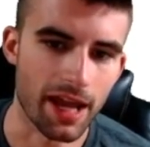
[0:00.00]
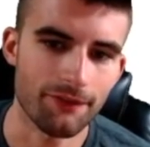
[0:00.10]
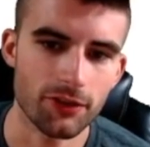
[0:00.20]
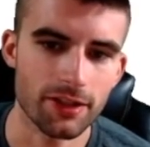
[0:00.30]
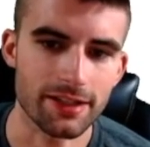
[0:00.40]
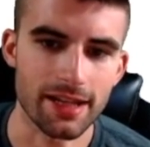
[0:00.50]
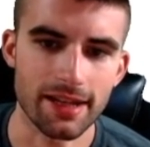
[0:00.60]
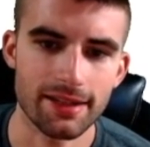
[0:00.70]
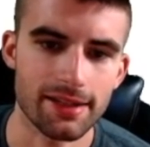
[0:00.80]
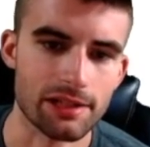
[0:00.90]
after the
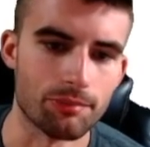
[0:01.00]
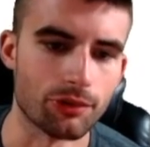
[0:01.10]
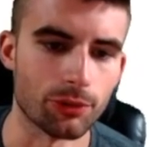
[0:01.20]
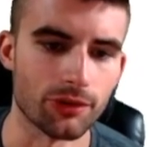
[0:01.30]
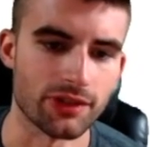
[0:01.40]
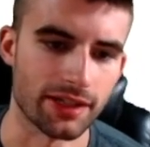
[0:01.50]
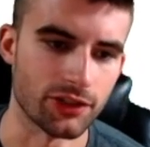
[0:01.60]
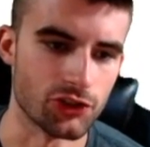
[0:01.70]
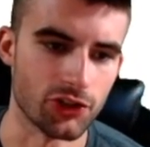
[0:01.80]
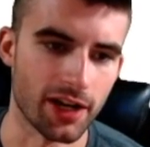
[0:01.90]
Yankees, Brewers,
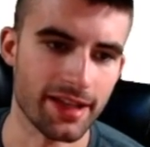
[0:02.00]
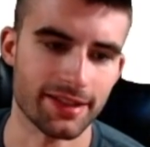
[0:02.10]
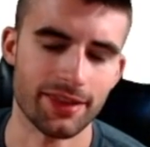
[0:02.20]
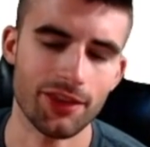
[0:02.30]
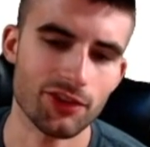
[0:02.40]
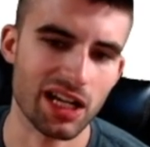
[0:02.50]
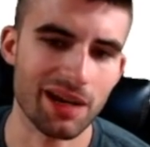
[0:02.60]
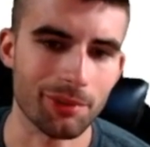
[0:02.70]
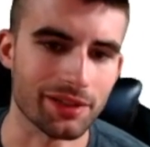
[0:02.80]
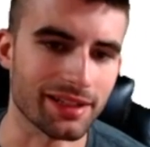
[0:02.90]
and Giants, I think there's a
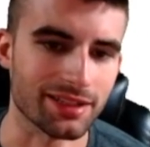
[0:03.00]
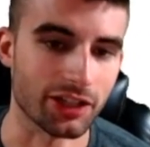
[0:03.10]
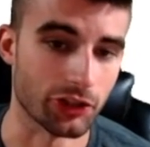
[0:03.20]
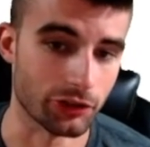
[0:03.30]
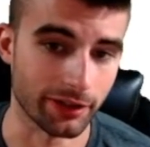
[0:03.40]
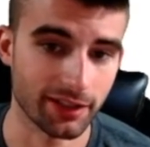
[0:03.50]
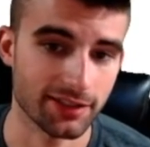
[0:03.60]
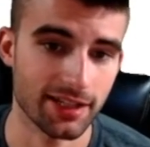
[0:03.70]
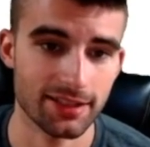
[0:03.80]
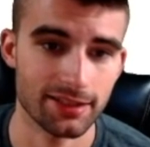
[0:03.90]
couple of decent contrarian
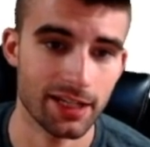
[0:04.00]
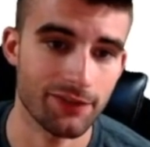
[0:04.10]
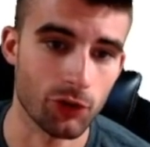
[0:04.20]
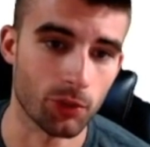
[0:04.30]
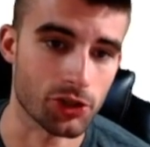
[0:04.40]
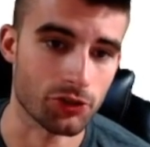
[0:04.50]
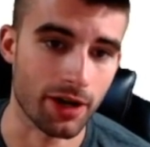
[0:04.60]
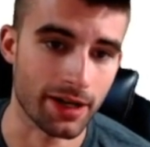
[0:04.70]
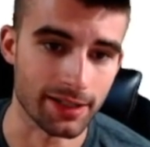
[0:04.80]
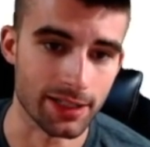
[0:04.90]
stacks today if you want to try
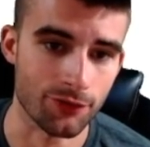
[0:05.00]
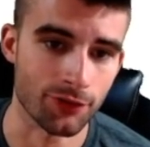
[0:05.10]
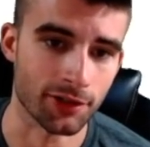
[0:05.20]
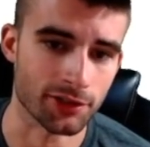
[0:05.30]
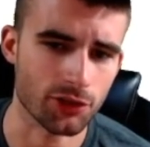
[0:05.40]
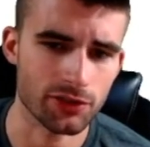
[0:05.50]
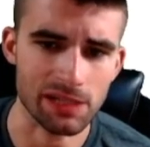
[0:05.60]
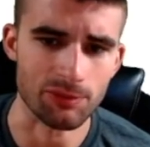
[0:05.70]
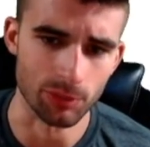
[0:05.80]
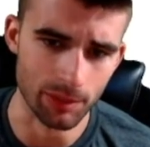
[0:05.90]
to get different, because those
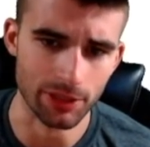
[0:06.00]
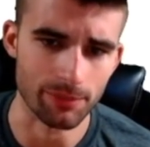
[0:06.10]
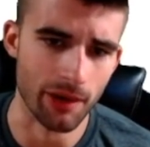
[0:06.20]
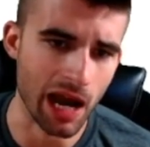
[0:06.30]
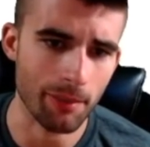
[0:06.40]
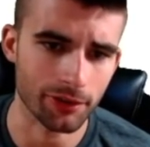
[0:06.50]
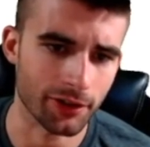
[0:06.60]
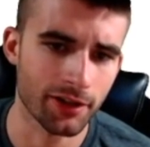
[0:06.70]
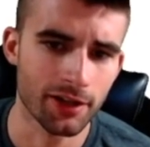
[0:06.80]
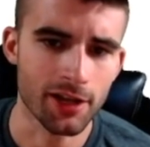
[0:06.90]
teams will be pretty
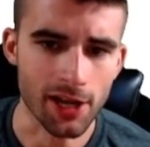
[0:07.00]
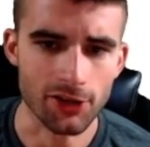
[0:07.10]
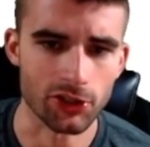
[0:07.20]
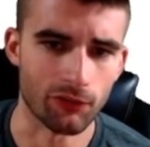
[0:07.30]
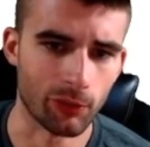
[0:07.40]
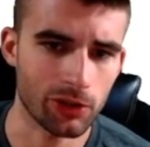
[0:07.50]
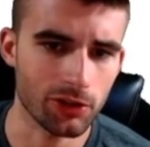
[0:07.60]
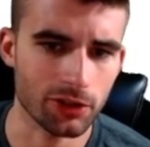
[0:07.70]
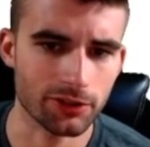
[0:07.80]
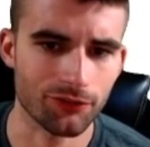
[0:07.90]
popular. So if you want to
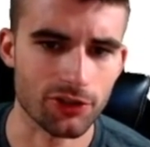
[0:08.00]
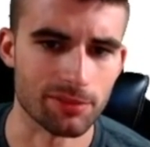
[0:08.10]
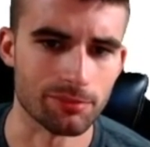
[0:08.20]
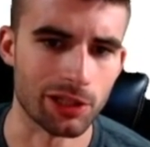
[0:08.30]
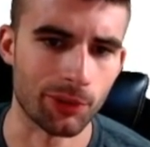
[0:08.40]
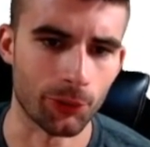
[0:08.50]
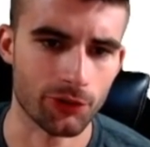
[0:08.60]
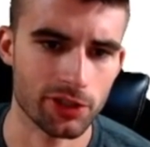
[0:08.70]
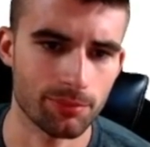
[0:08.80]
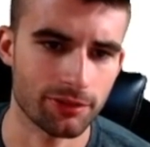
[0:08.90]
look for some lower
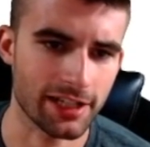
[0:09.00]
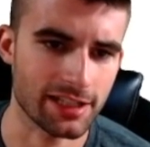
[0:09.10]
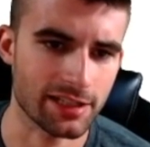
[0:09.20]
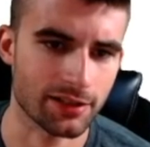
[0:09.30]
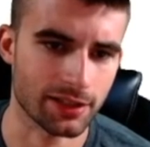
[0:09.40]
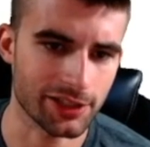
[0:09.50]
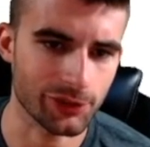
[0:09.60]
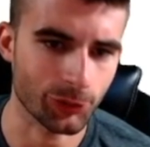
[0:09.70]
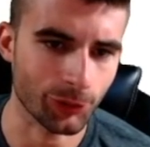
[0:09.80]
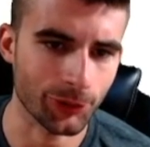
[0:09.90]
ownership plays here, I think the
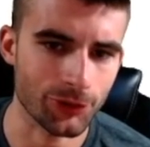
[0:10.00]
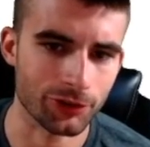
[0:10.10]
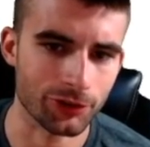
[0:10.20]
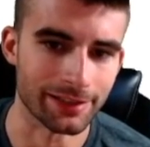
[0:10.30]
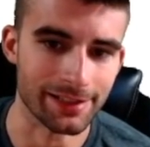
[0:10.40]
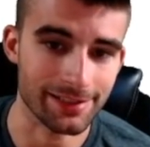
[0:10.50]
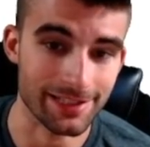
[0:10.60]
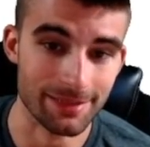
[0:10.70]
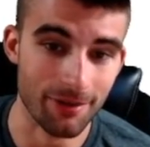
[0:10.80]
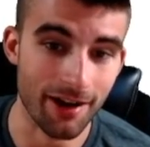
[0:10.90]
Orioles are in a decent
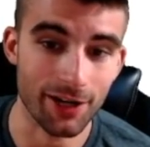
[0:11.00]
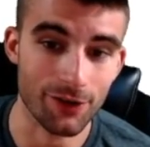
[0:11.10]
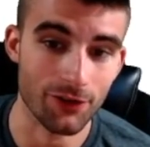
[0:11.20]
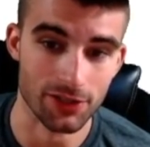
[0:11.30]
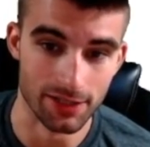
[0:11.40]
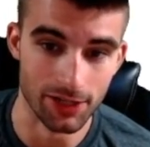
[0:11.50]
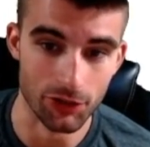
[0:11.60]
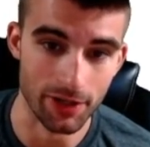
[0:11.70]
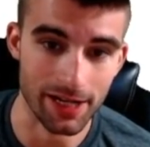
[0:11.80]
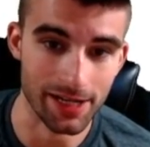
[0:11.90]
spot here versus
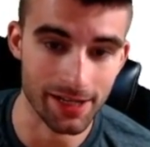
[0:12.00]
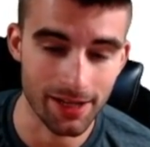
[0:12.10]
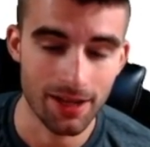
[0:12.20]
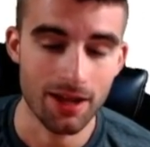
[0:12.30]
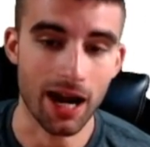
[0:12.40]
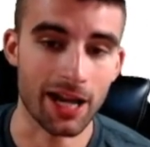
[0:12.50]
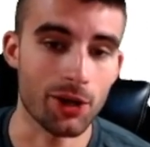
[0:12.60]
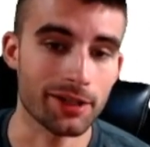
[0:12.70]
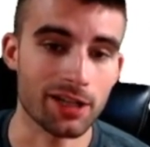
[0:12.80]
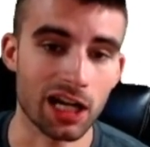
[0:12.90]
Andrew Heaney. I know
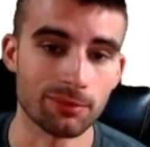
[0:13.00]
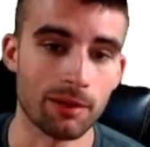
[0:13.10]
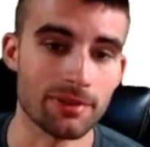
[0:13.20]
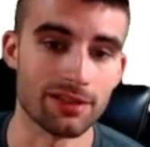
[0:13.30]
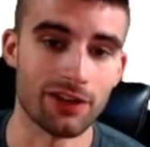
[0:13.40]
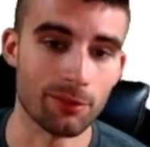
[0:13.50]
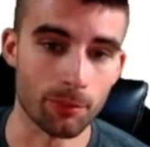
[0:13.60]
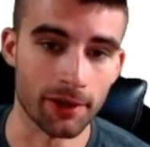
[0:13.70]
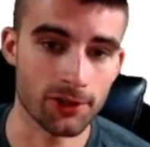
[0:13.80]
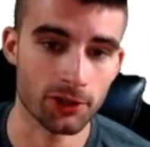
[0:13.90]
I talked him up as a viable
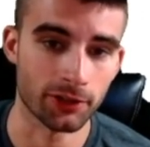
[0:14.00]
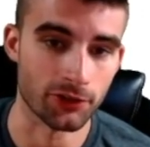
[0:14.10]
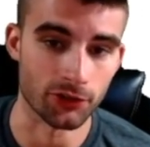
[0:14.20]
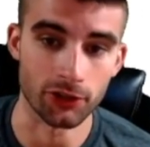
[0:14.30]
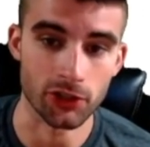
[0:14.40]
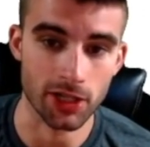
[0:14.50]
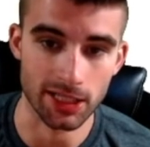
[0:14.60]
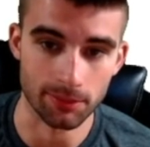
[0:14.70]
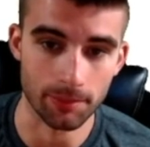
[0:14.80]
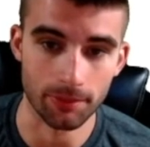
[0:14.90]
pitcher, and there's a good chance
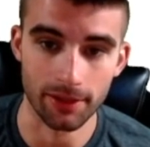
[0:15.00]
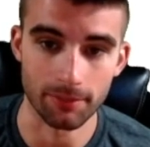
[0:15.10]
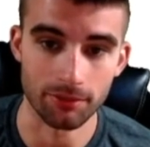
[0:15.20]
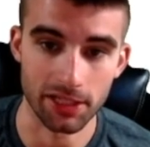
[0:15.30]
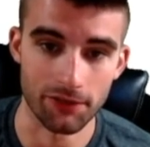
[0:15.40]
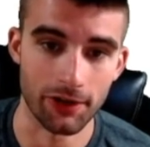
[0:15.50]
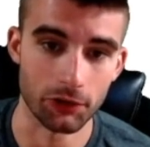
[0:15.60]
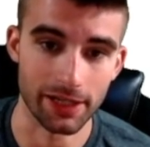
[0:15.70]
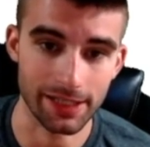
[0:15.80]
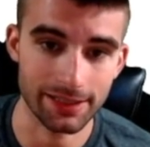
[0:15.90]
I'll be playing plenty of Andrew
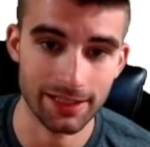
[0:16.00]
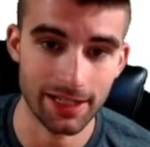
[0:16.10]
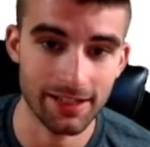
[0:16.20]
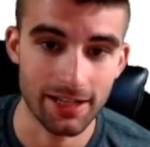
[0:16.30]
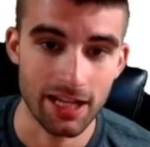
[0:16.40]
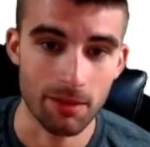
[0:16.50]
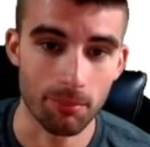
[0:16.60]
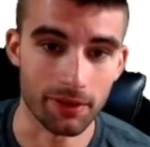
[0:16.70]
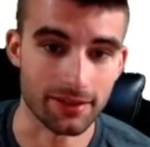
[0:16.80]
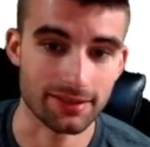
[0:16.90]
Heaney tonight,
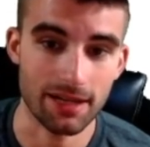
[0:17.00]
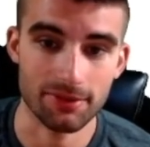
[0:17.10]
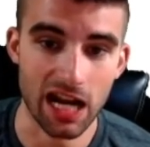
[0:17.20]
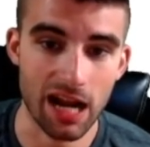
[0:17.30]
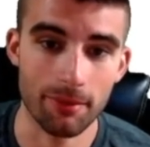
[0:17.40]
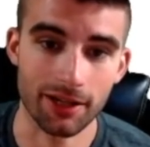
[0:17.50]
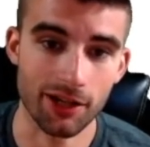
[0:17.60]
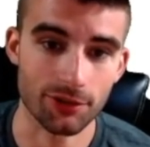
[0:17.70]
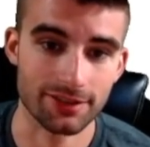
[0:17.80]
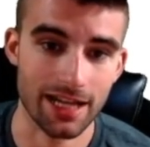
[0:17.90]
but in the same time, it could
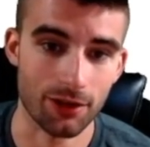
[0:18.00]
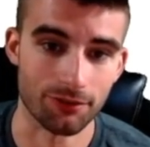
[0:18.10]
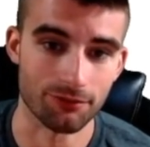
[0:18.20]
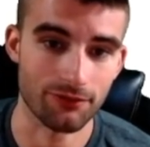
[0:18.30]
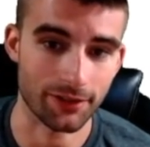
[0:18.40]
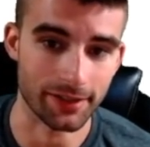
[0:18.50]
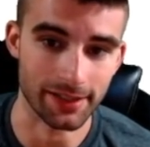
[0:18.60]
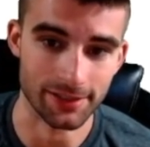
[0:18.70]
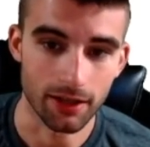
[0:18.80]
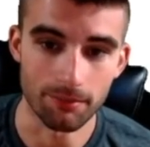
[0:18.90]
go south very
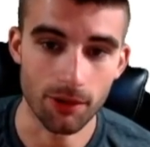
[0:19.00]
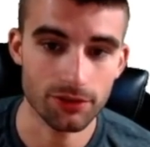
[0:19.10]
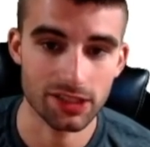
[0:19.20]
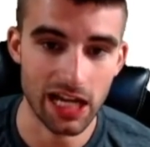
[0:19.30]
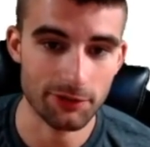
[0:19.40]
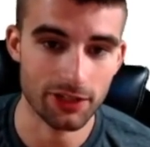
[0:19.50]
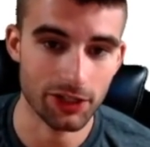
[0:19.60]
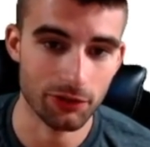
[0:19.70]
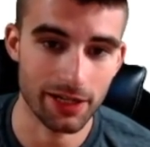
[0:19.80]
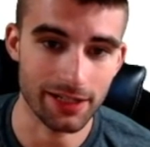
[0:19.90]
easily. And most times when
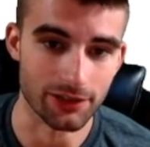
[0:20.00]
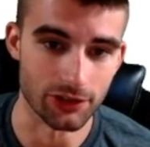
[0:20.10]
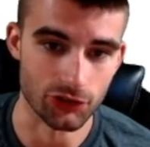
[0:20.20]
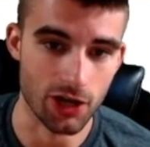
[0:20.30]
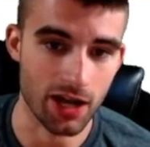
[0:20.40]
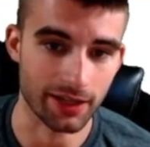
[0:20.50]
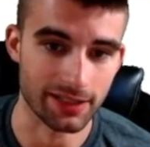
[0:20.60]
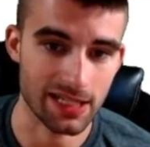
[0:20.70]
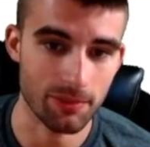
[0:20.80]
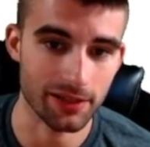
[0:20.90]
Andrew Heaney is chalk, it
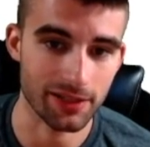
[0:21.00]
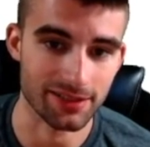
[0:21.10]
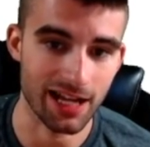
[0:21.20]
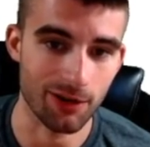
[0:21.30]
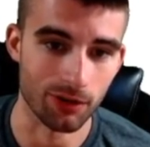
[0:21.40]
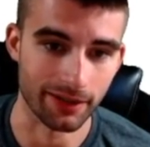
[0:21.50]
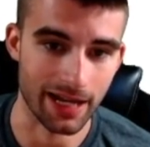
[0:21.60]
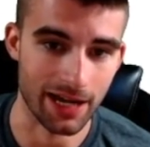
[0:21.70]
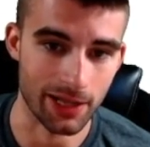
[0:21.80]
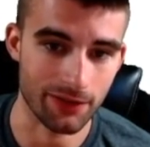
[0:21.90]
typically does not work
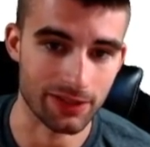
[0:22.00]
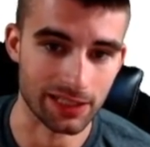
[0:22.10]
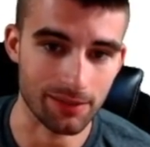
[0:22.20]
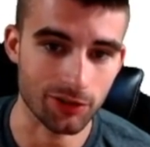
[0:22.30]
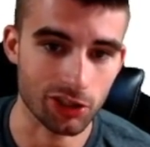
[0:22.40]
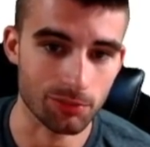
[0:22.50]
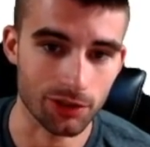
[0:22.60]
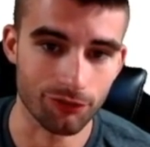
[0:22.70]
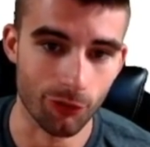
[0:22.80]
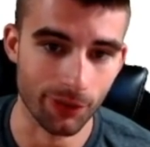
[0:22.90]
out. Now, they have a team total below
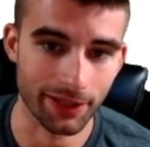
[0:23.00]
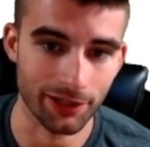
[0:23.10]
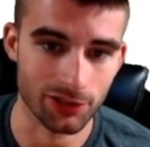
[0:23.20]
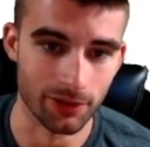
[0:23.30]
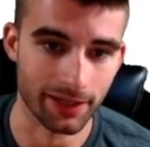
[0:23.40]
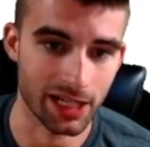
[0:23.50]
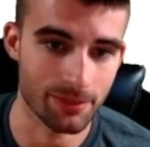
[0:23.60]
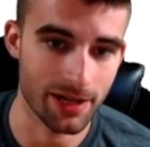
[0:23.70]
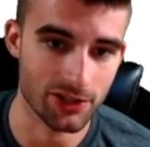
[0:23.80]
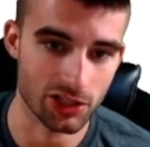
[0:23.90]
4 here, so I can't
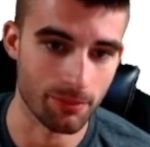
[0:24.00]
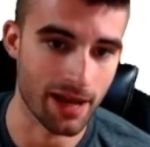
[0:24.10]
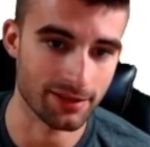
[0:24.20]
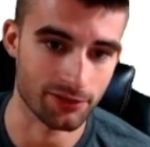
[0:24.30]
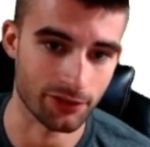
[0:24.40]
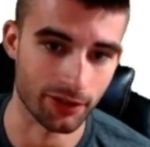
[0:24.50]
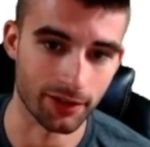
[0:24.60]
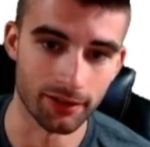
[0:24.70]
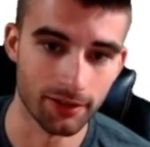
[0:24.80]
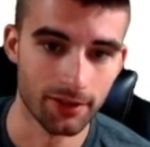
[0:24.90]
imagine the masses are going to,